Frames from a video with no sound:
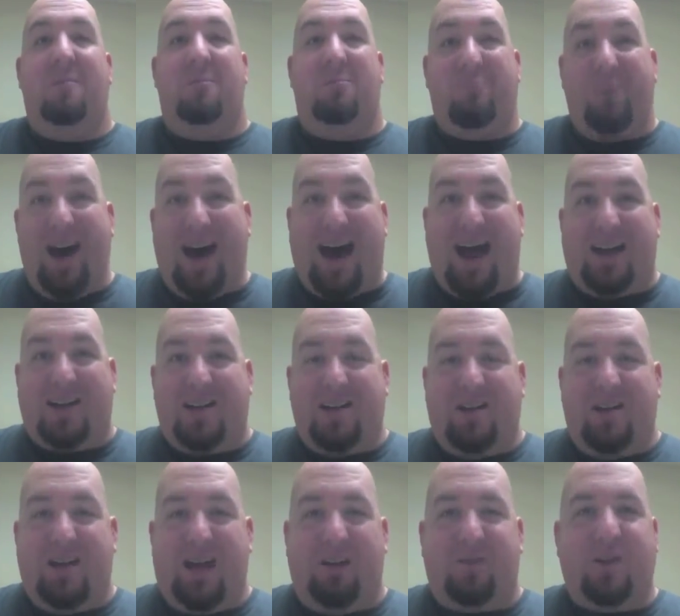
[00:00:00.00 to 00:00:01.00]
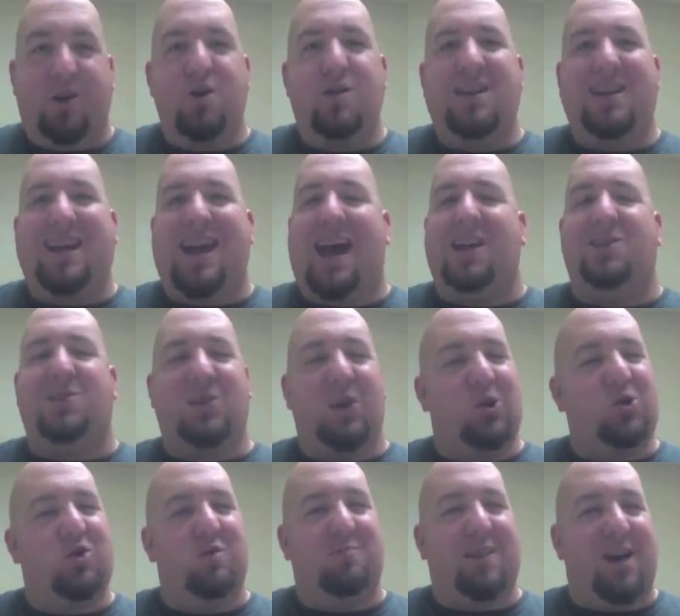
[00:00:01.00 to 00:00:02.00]
But if you're the kind of
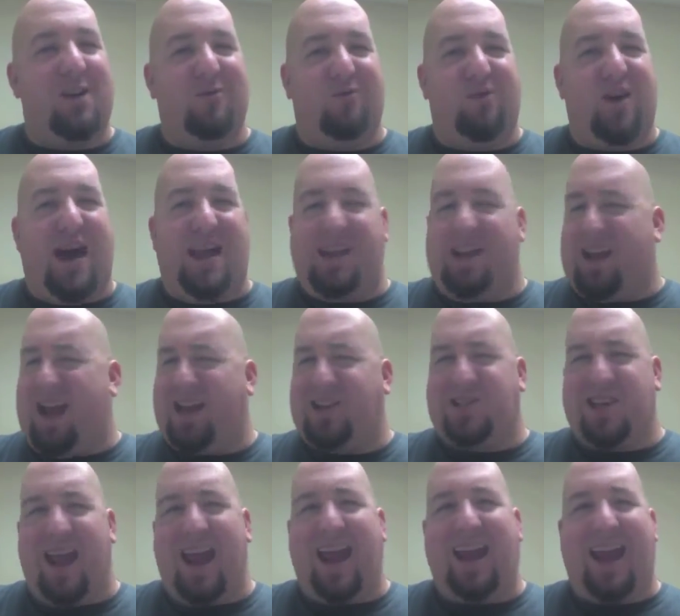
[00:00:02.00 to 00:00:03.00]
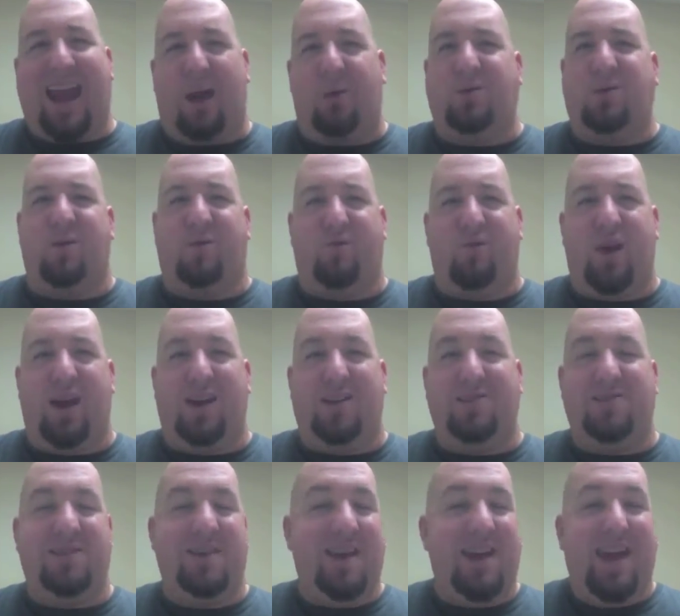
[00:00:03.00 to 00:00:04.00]
social butterfly that likes to hang out with your
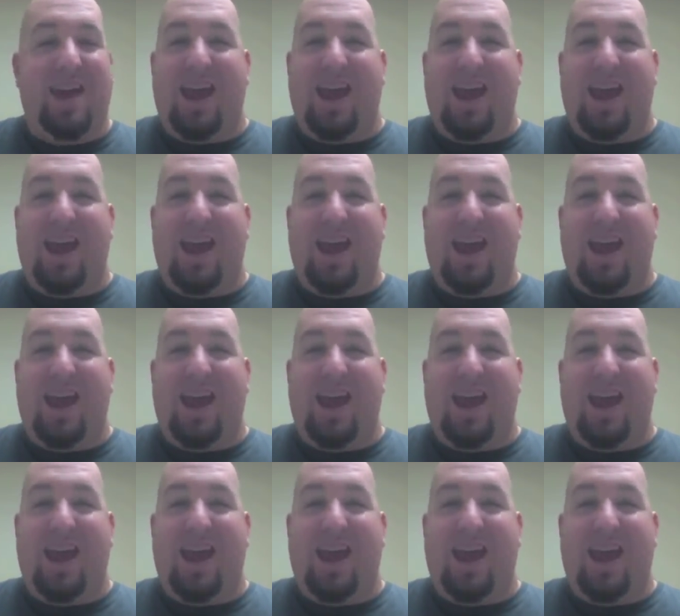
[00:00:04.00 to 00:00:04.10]
friends